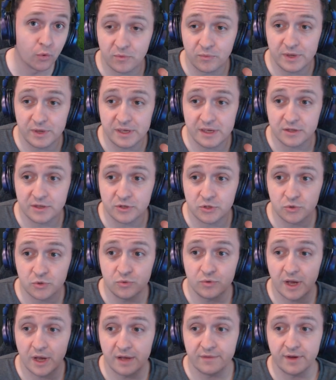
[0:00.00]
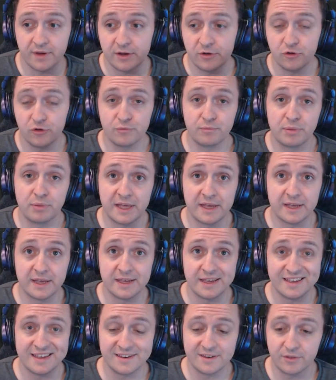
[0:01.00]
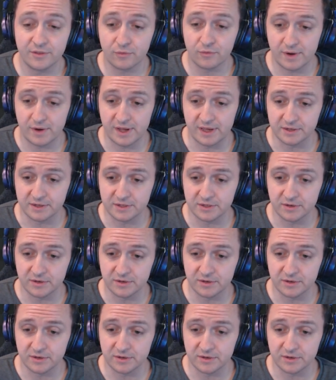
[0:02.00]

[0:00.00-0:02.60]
We do have a new player in the ranks.